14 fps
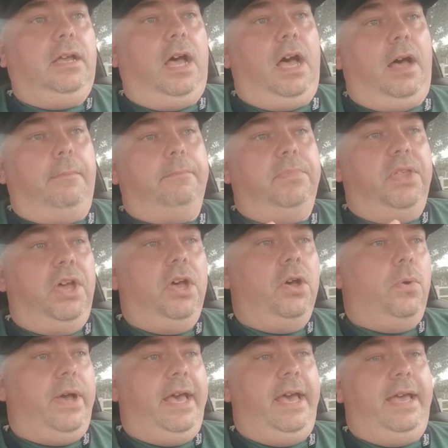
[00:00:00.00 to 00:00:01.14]

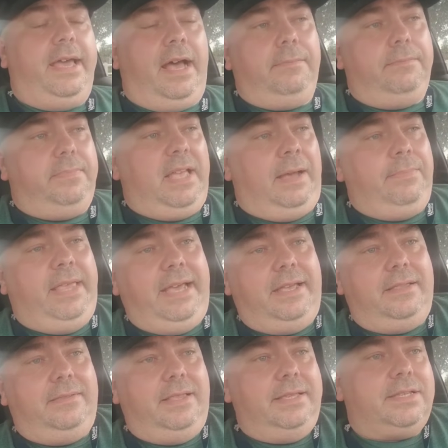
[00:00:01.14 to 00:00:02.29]
I'm
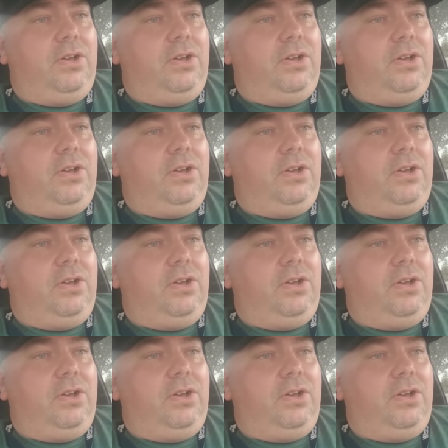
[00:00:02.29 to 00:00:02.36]
taking this